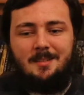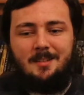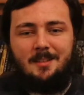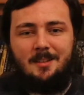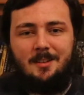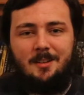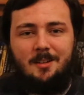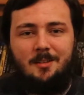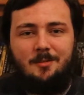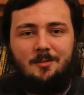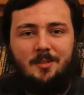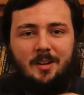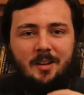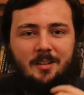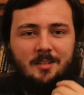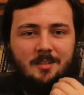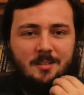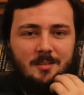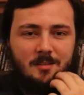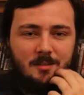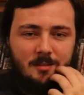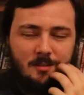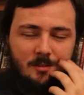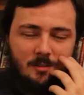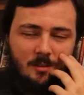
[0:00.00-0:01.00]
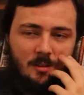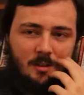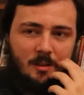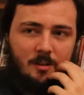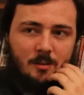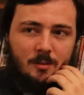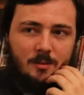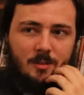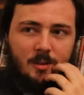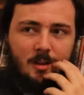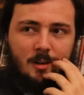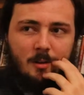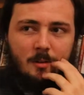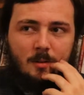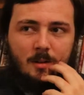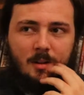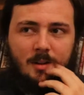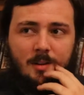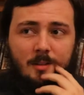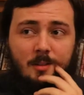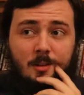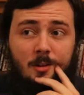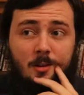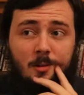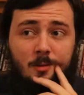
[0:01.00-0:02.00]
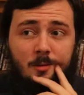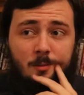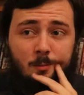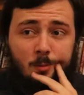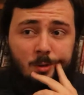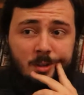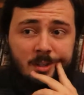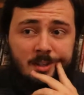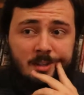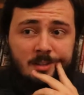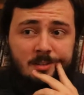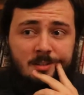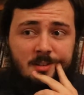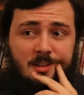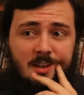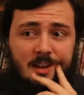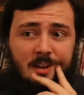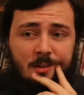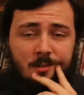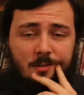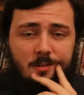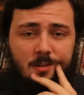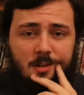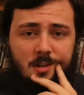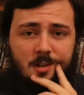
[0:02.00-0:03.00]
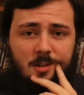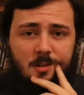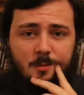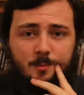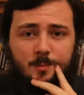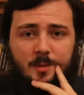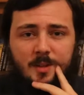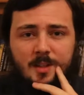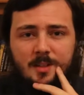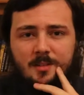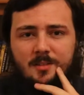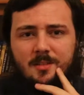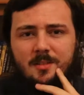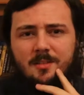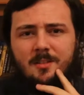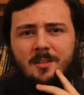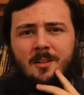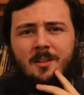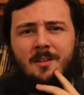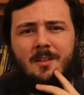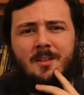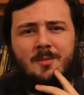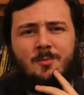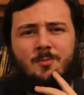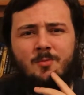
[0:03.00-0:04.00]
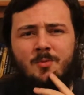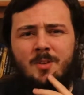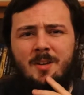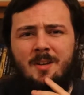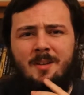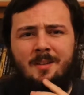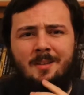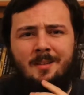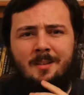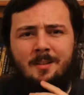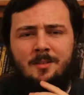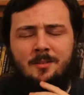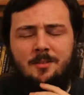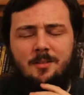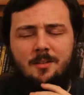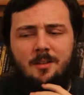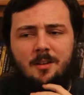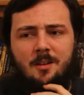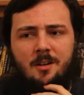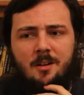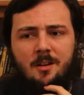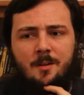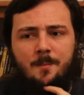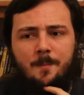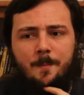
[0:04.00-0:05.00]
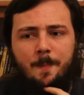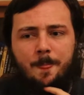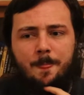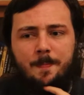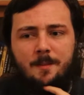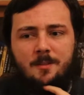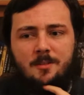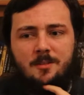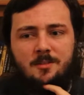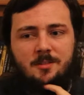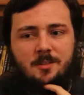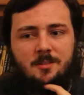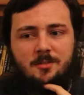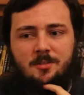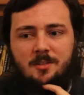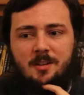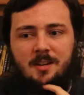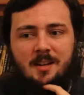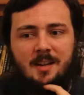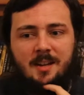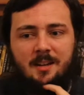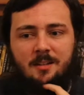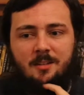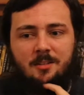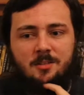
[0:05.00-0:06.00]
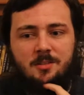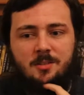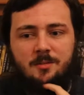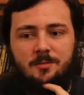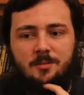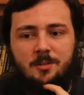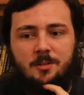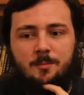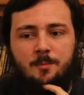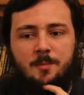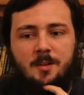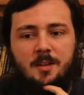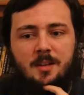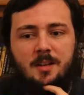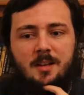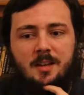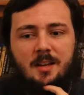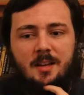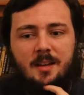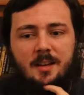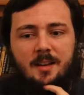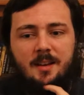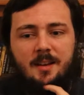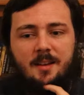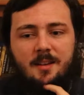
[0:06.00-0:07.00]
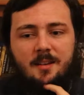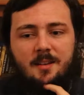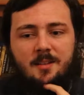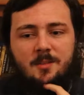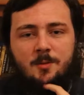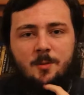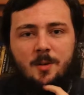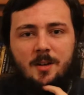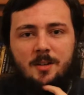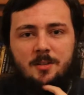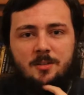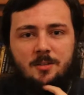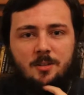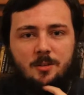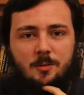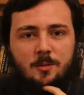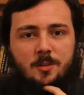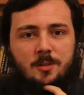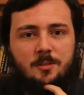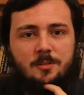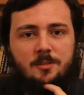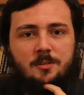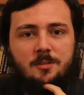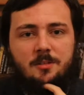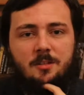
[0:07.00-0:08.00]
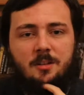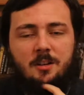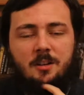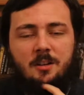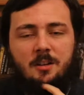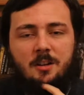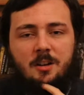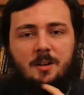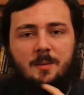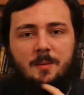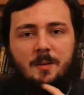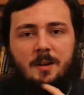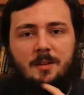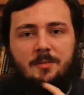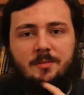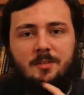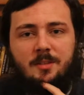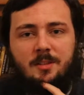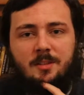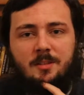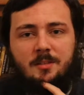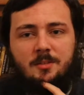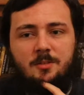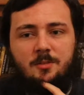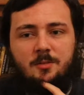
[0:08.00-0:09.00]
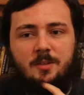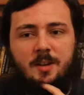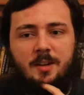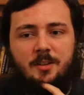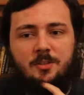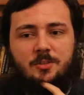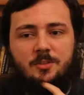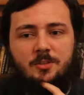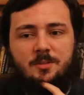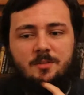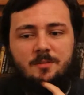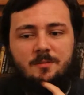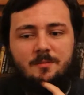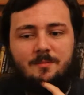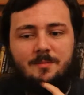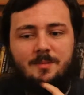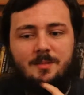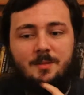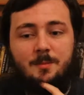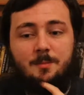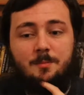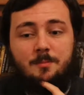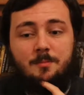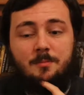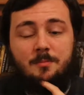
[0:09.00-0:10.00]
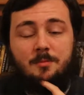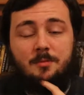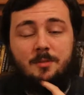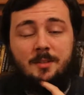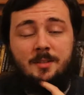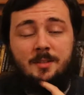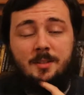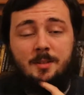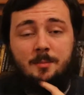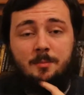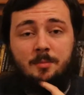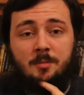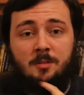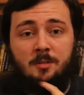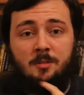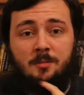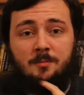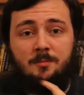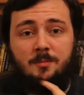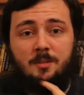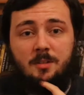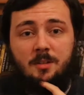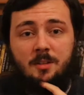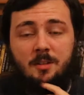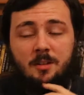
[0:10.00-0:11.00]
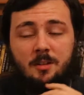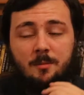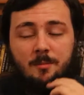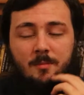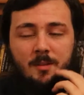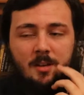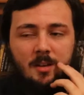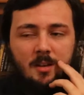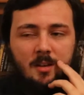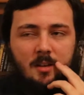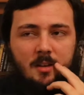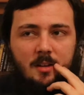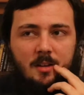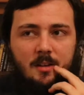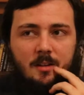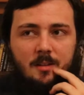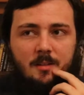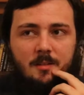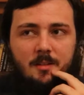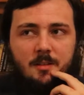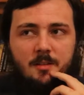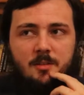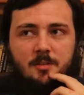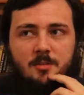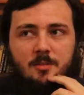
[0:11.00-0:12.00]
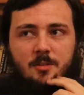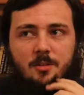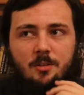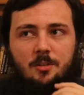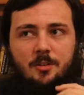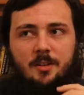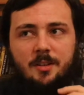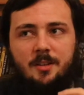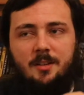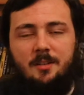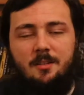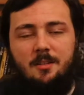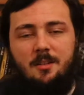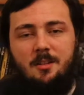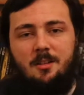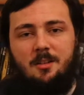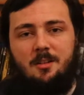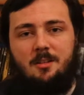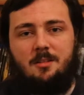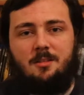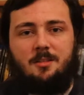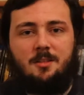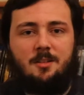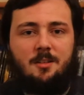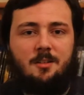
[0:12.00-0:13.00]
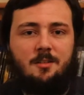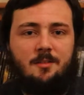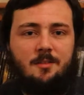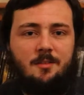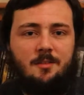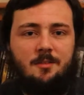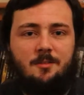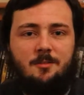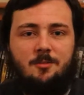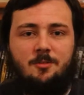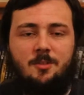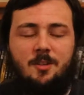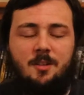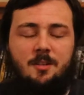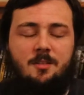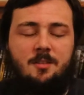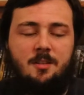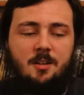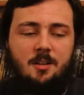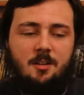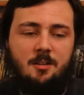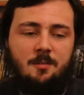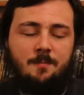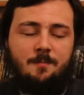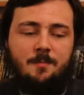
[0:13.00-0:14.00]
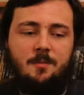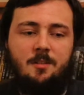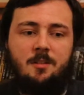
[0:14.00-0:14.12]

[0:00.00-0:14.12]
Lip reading: kind of rating that I know what it is now. But it's, it really is just such a lackluster film. It is quite soulless. I think the direction is pretty poor. This story, that it's trying to tell,